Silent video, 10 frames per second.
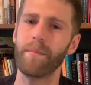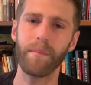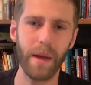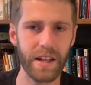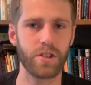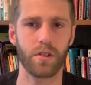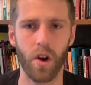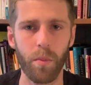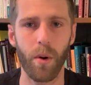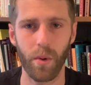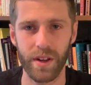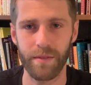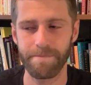major low point.